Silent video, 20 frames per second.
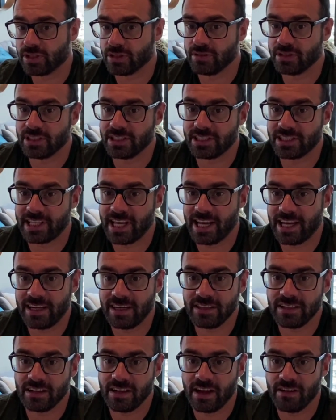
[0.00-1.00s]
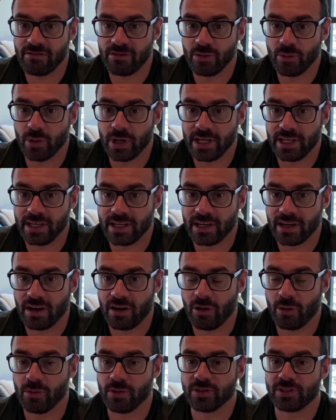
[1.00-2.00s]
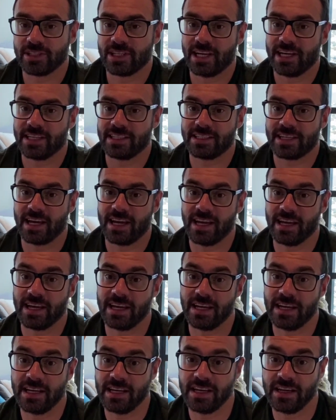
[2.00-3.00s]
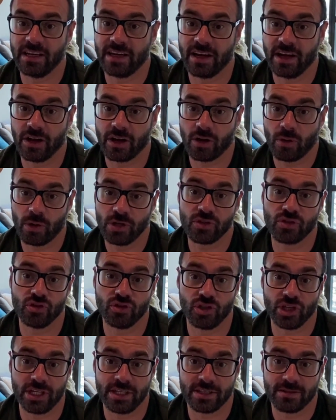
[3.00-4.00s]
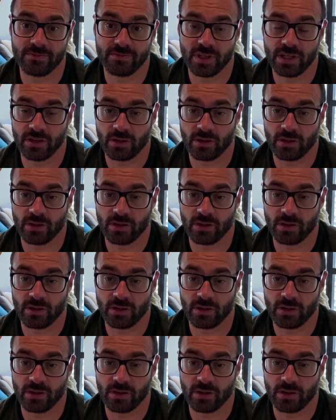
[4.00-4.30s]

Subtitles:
so instead every week I will set a question sheet,